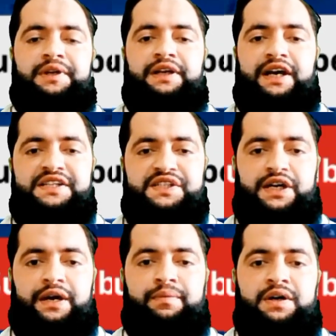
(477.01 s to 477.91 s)
next
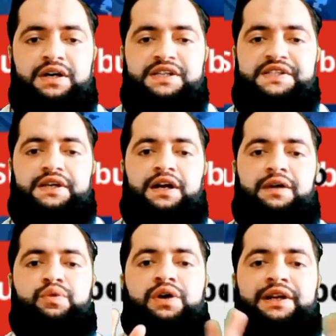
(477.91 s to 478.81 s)
time,
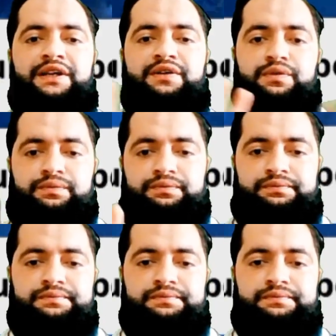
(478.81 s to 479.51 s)
Assalamu alaikum.